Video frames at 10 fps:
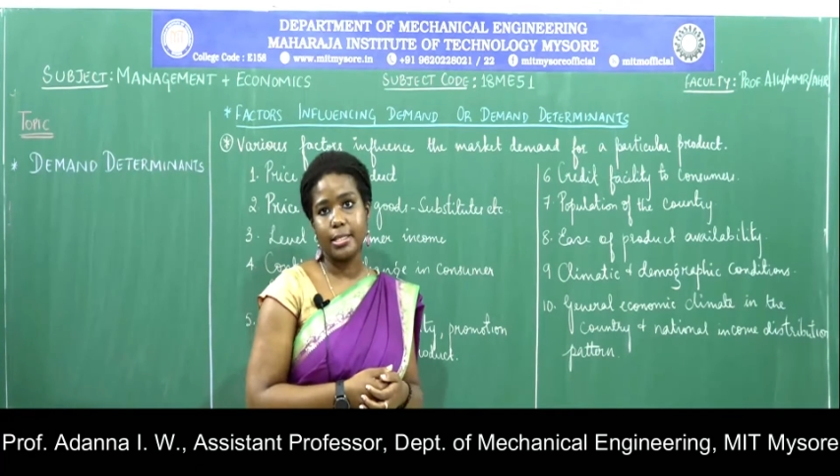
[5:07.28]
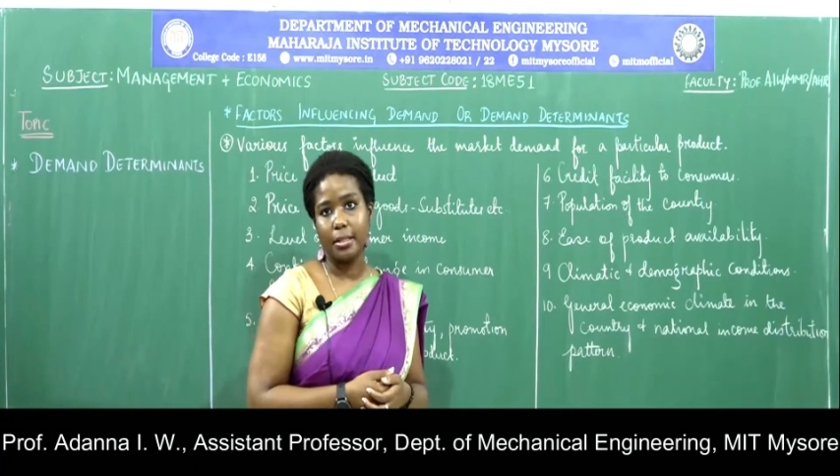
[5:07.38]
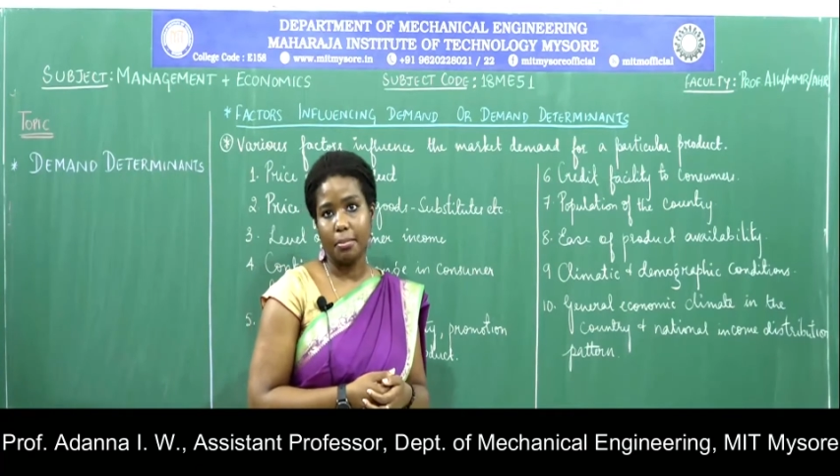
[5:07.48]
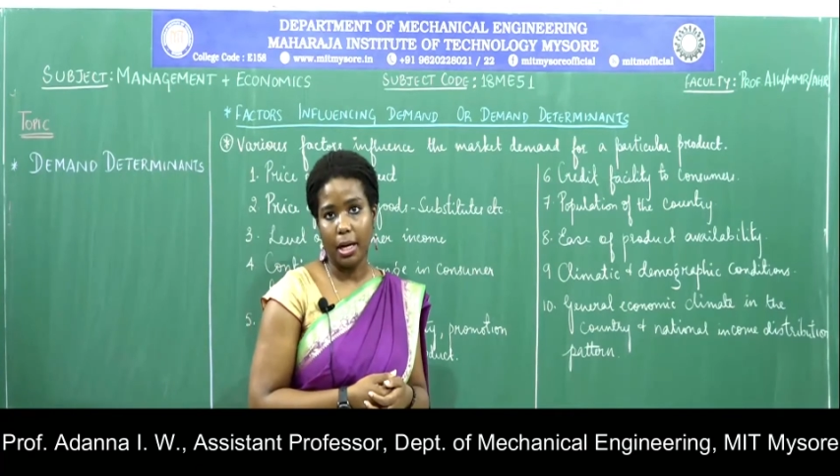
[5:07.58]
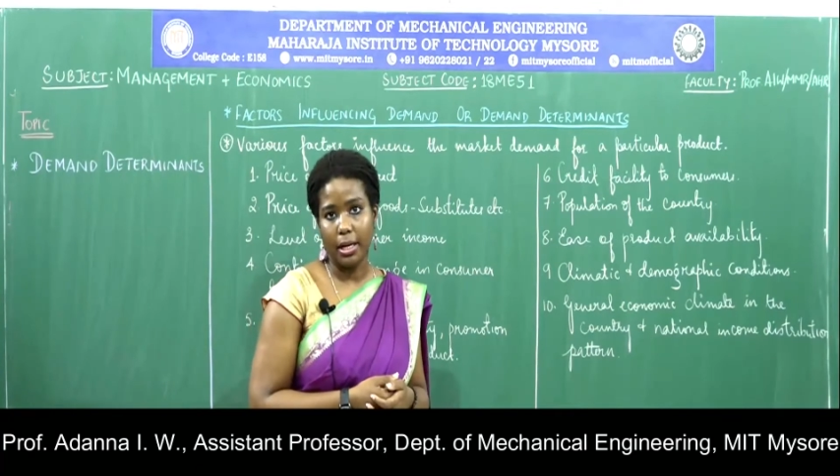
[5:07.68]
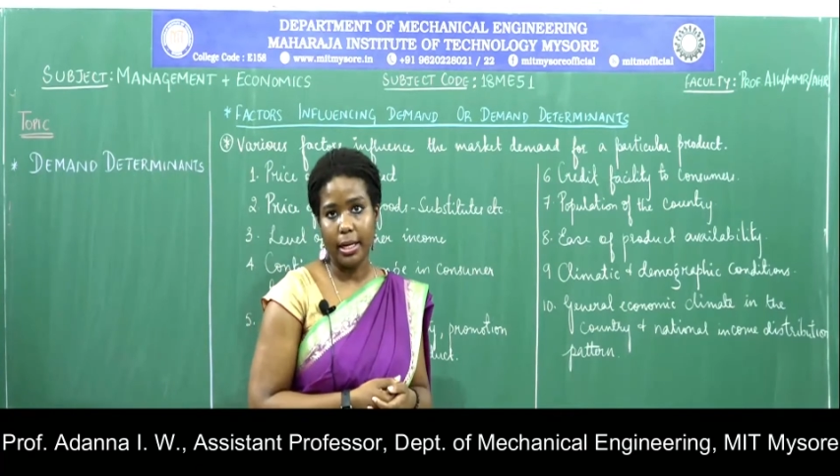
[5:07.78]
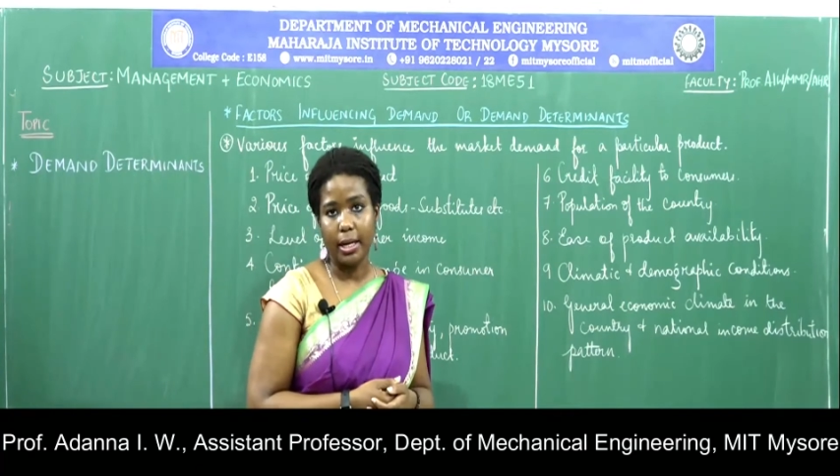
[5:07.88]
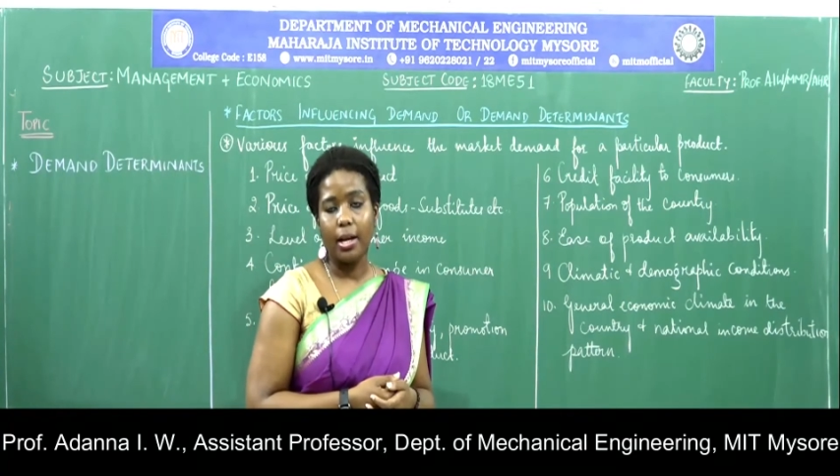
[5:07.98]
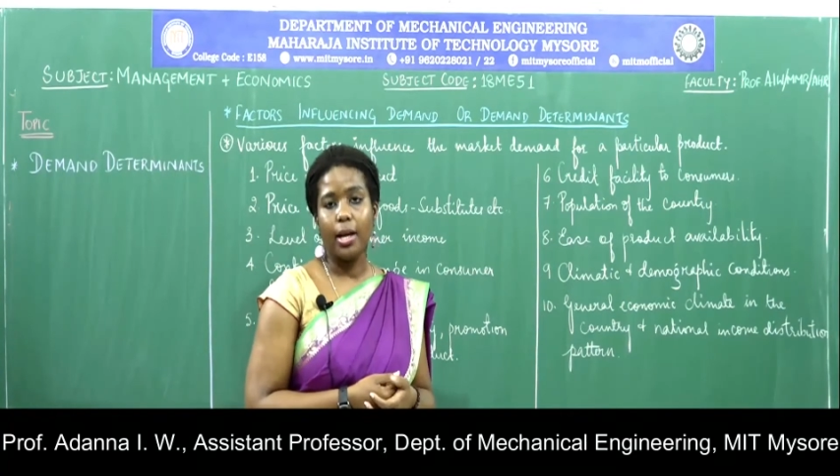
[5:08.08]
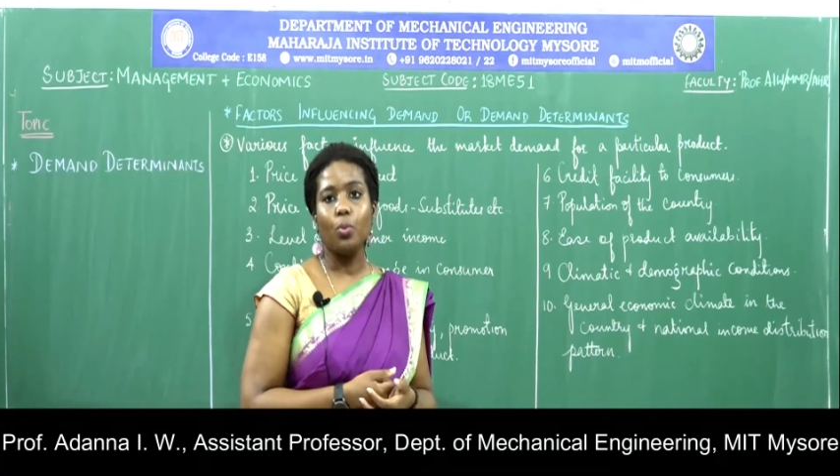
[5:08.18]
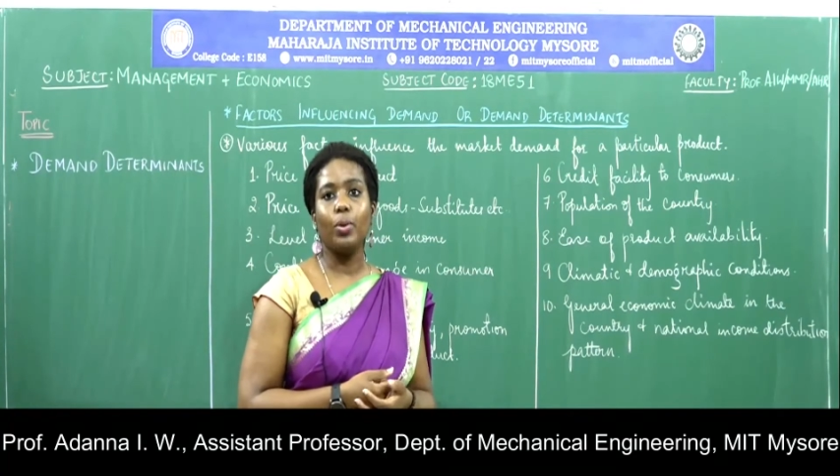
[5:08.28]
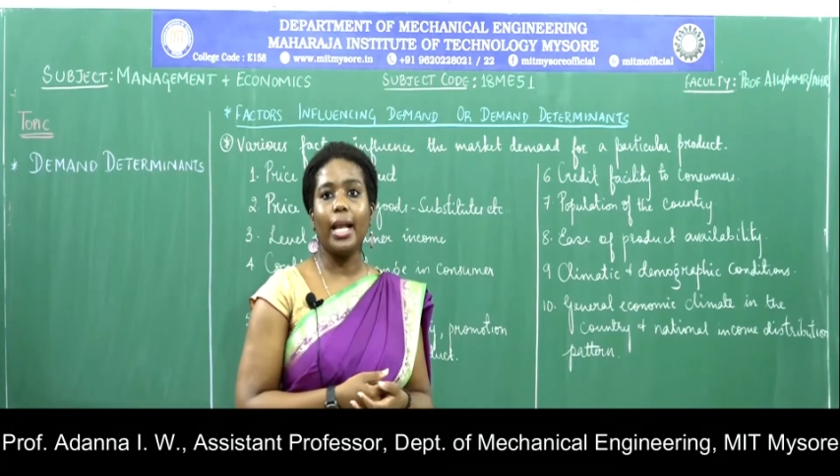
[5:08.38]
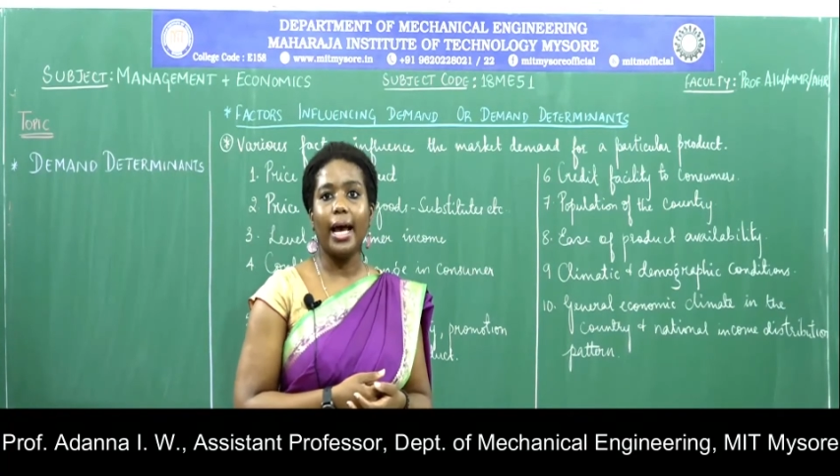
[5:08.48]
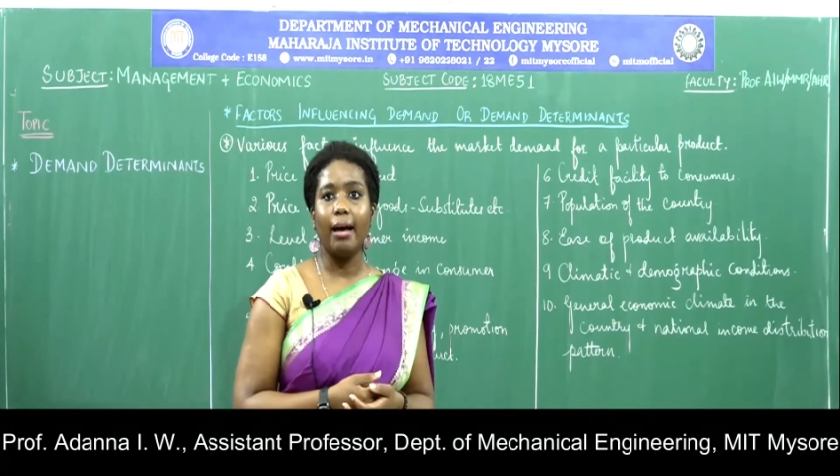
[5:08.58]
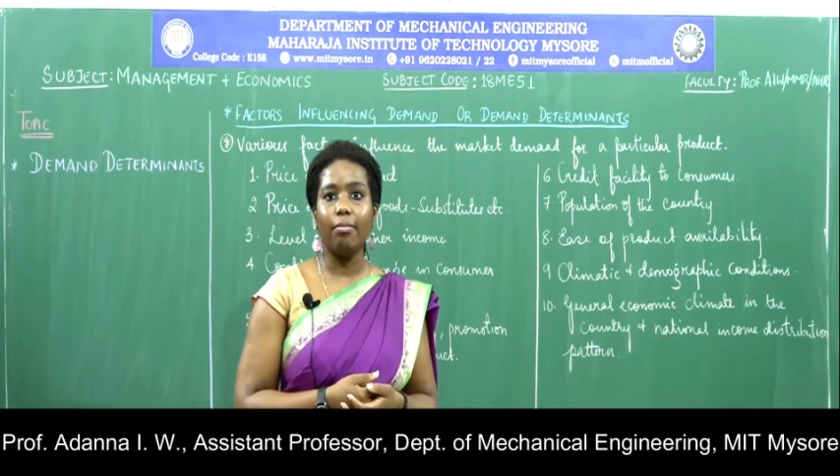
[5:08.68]
is in the market will
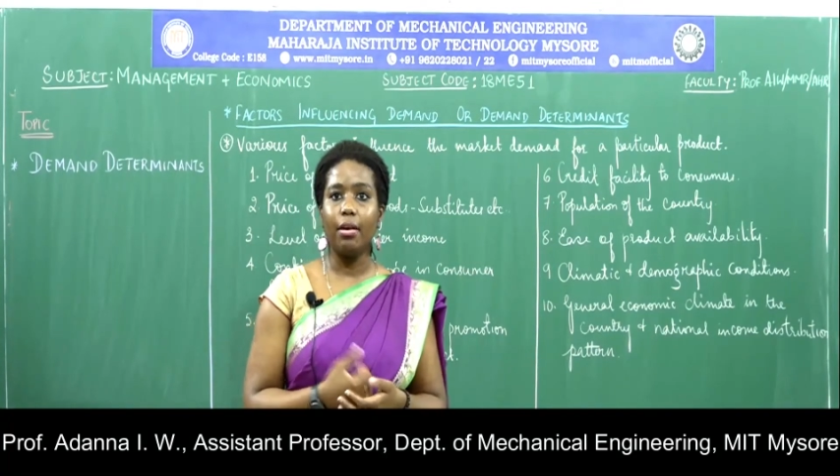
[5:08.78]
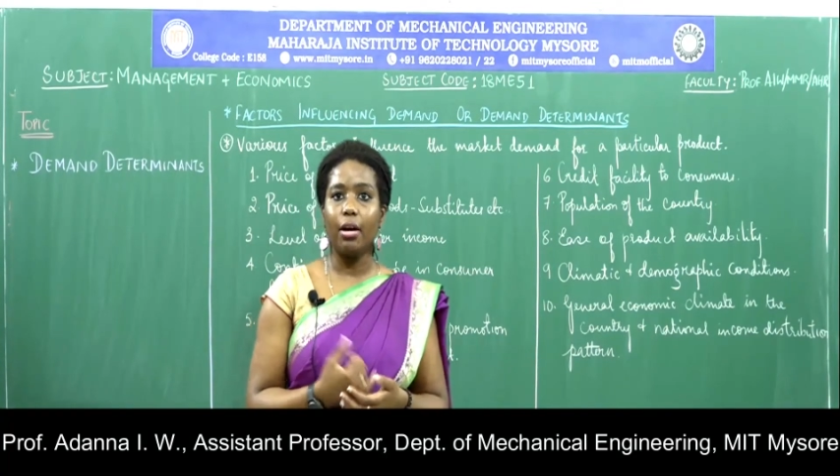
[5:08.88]
have